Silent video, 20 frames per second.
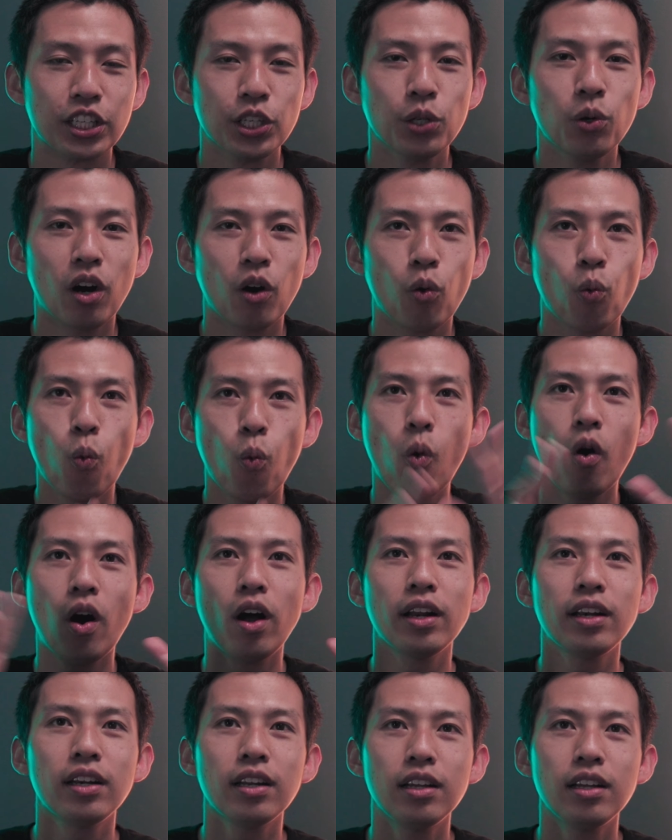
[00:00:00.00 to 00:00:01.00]
You are
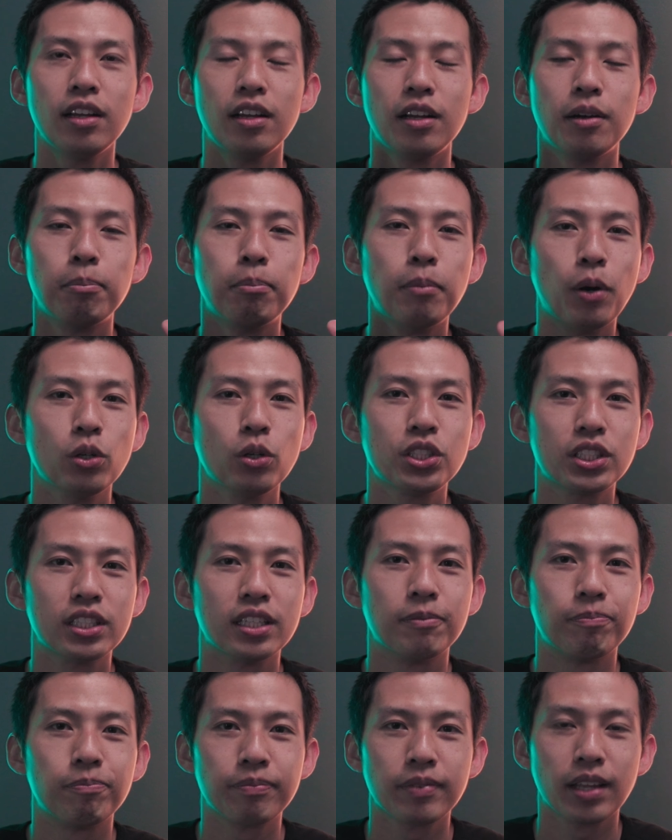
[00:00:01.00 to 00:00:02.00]
one
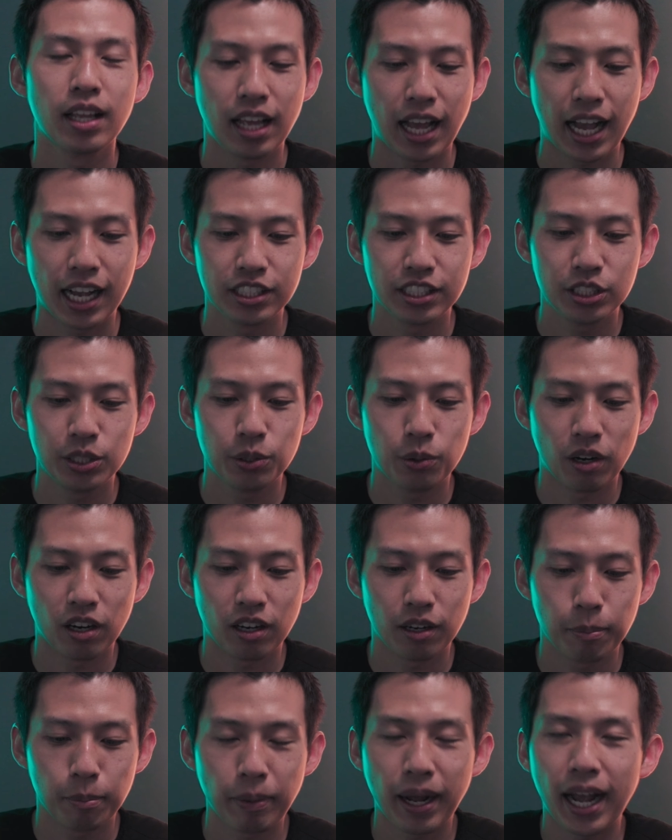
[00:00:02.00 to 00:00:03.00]
motion as you
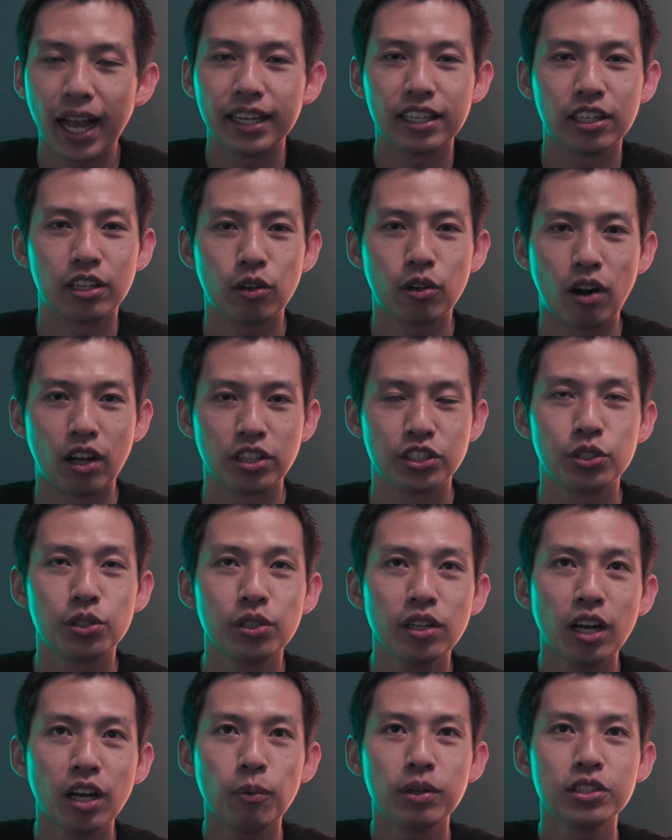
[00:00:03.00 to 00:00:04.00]
are panning across. You
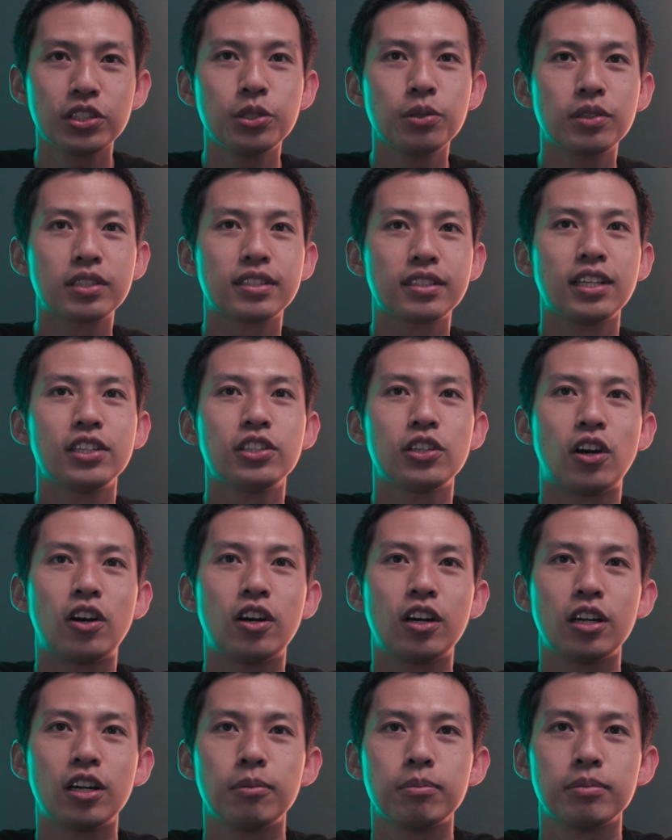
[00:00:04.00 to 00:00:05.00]
do not want to extend your
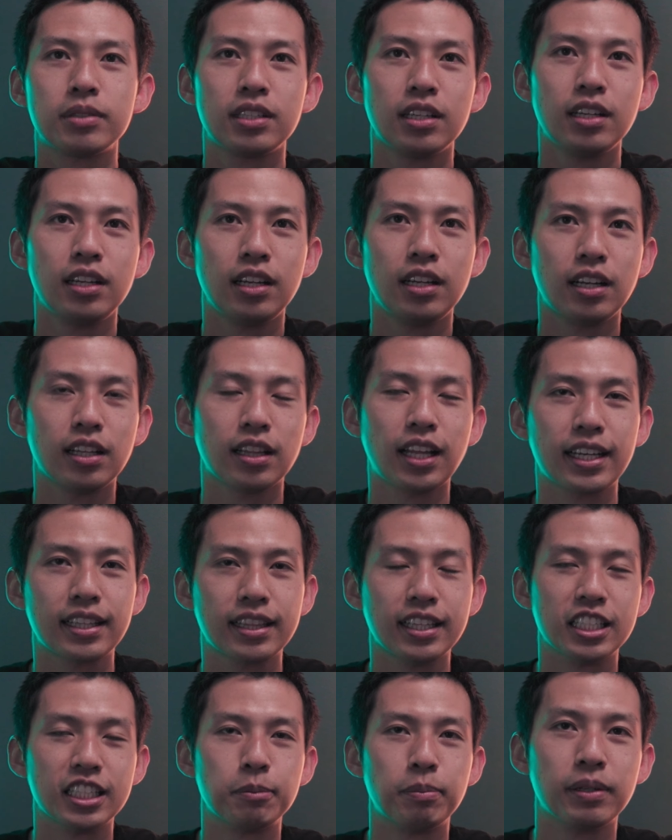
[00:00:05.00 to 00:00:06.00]
arms
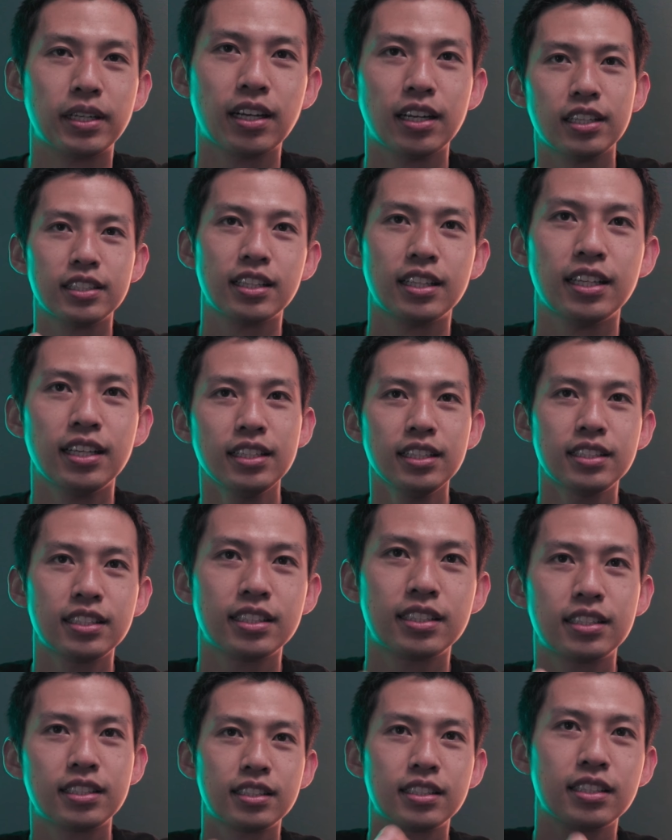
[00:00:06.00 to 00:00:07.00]
like this because
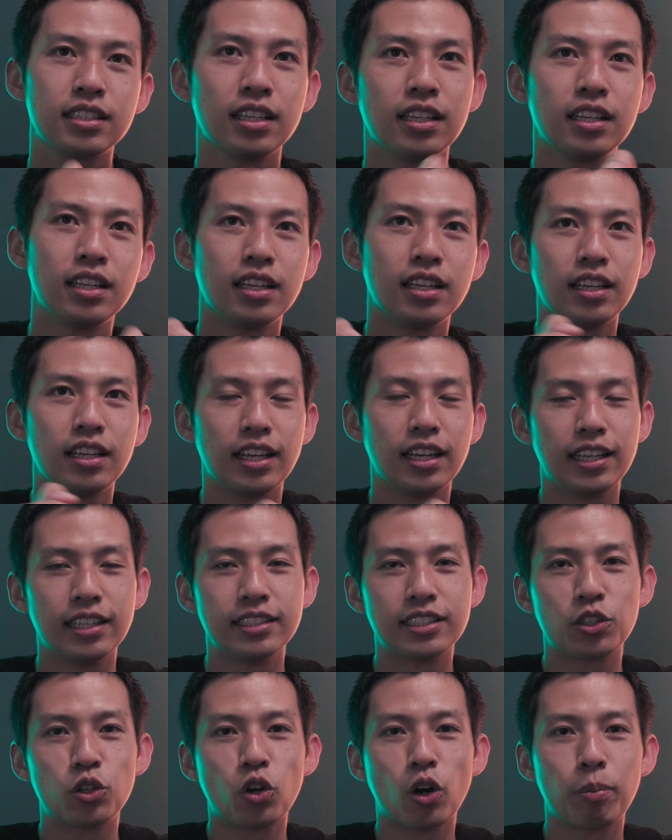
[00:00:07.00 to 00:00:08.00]
this
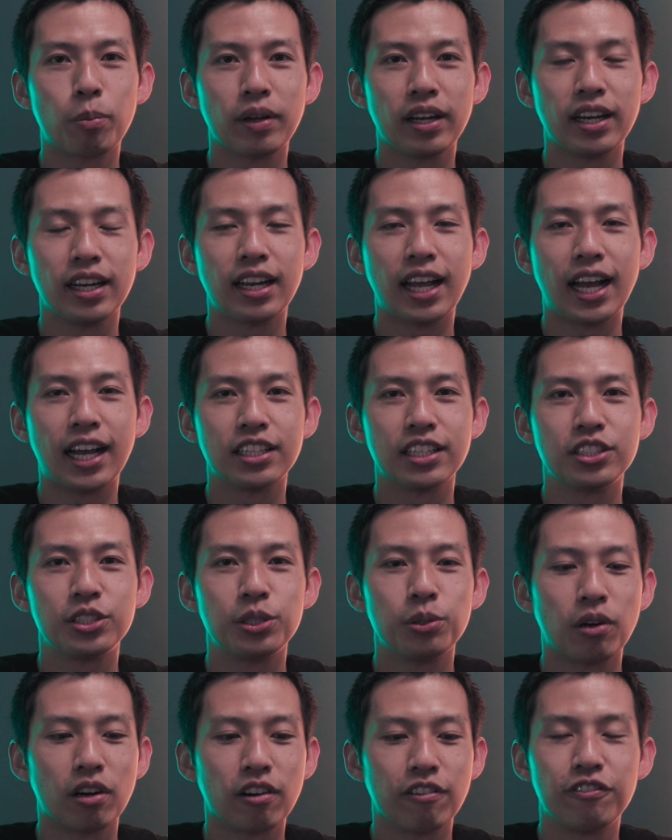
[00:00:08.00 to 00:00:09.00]
is incorporated as
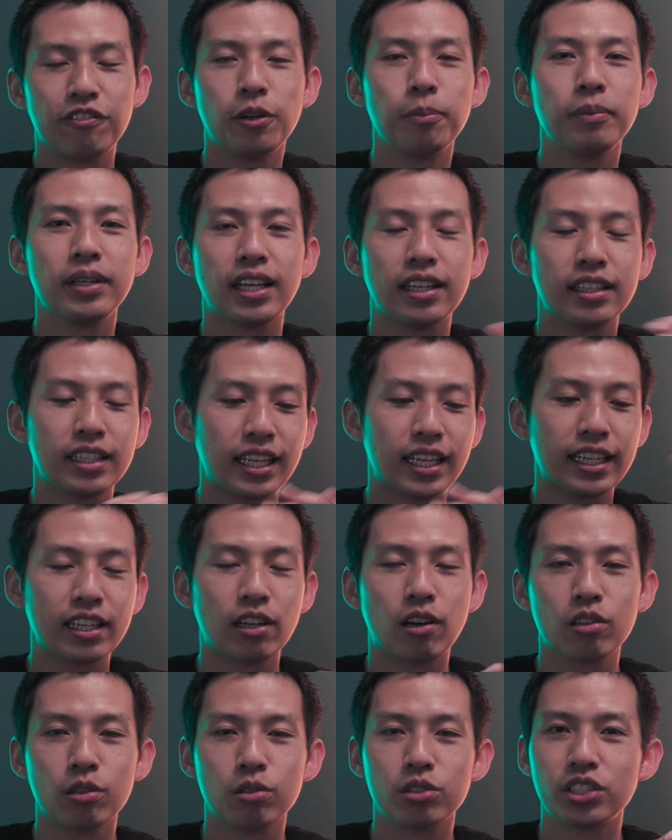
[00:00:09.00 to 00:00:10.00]
you are filming and getting
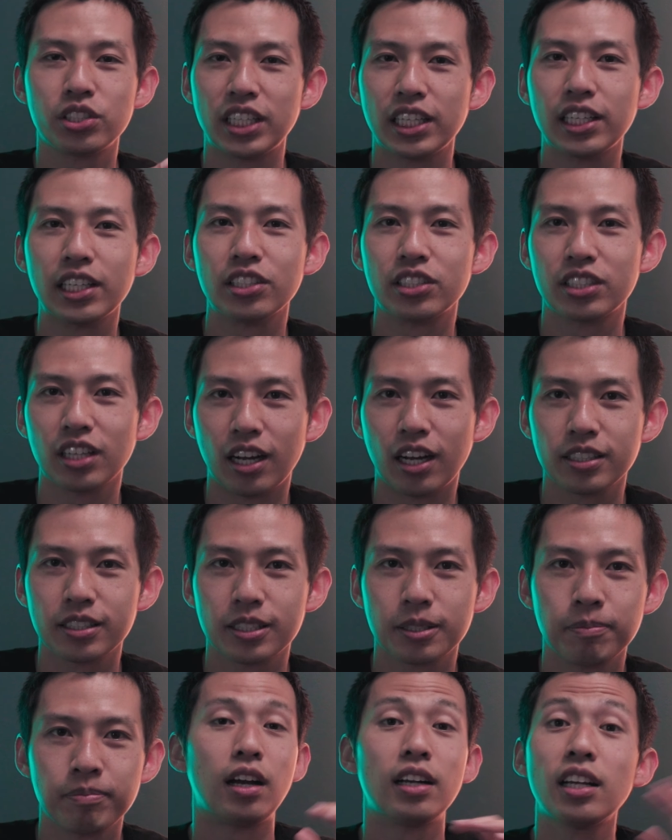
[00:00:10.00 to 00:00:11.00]
all those shaky
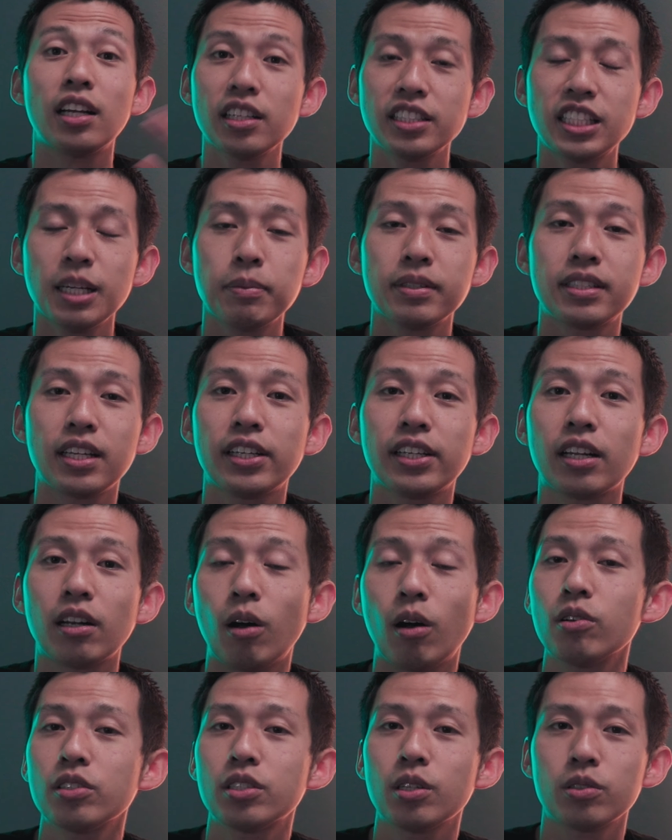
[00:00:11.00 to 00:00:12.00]
shots. Another tip is that you can
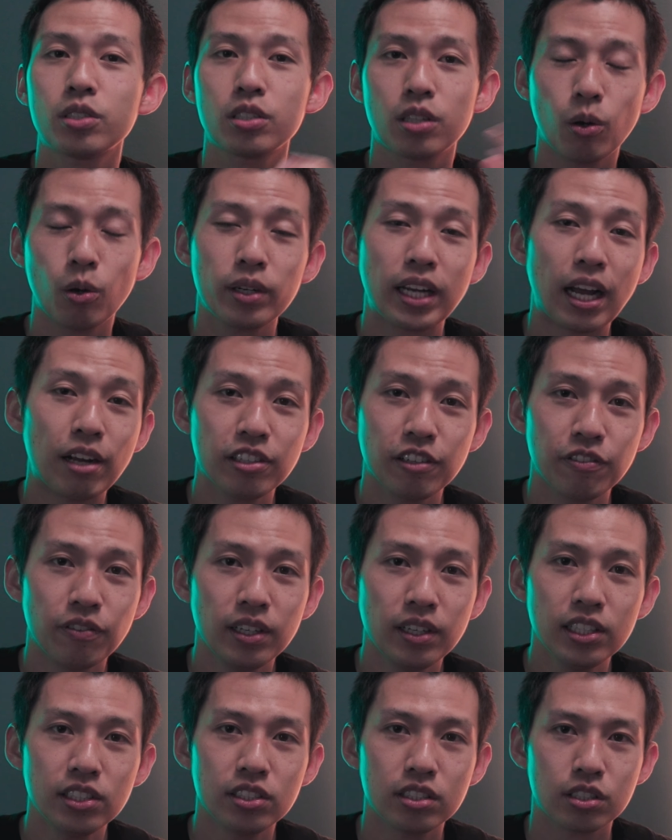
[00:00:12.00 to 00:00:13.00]
also slow down your
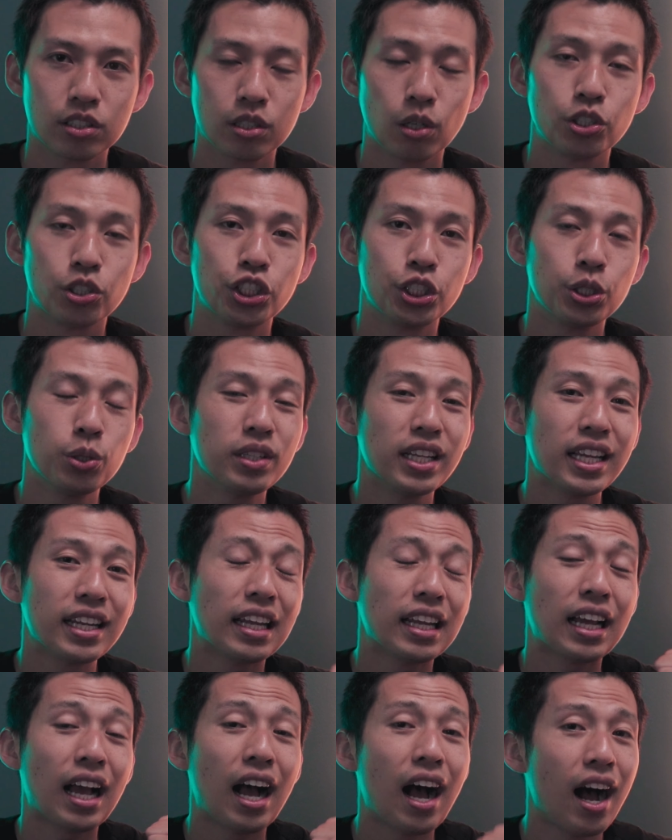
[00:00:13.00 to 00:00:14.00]
footage. So shoot
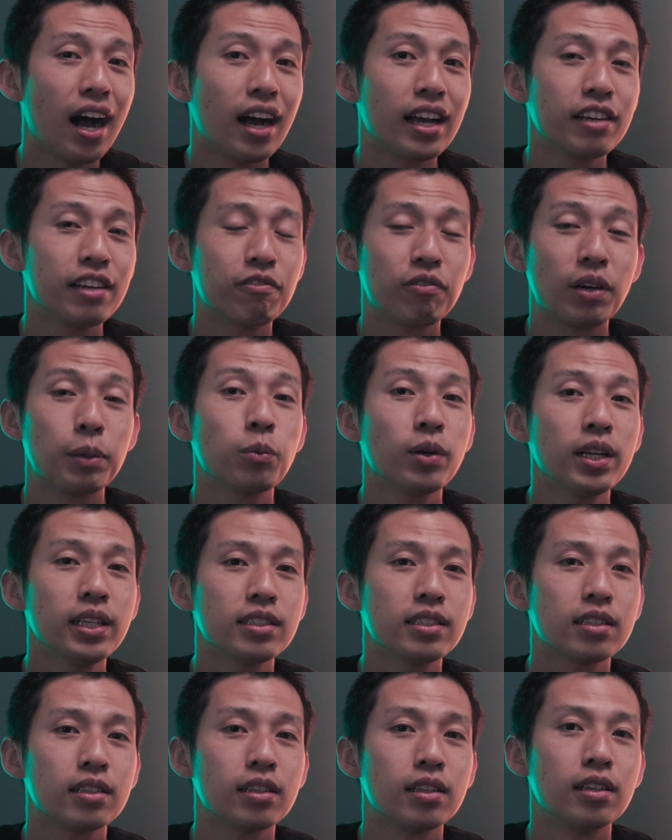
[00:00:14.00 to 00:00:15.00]
in a high frame
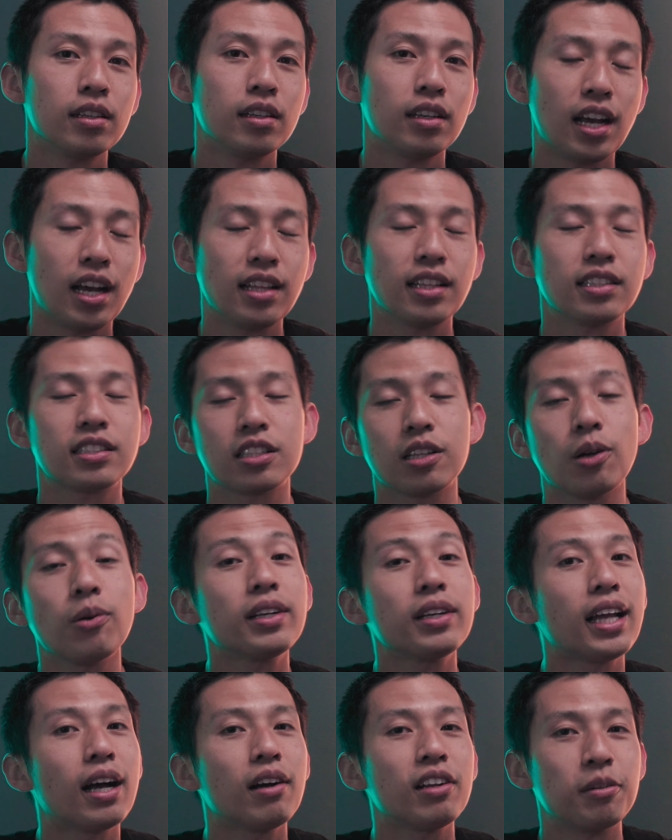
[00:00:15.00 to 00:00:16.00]
rate and then slow
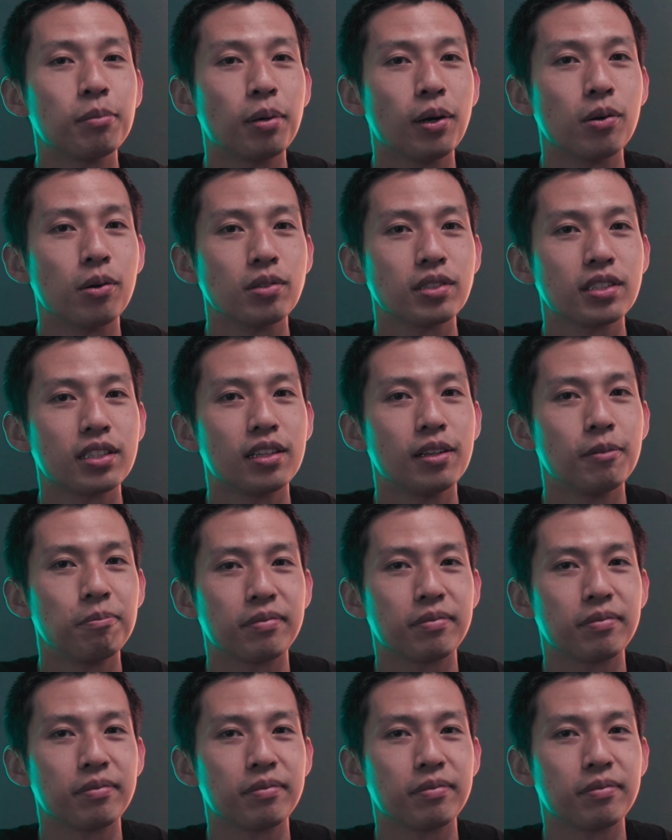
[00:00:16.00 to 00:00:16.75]
it down in post.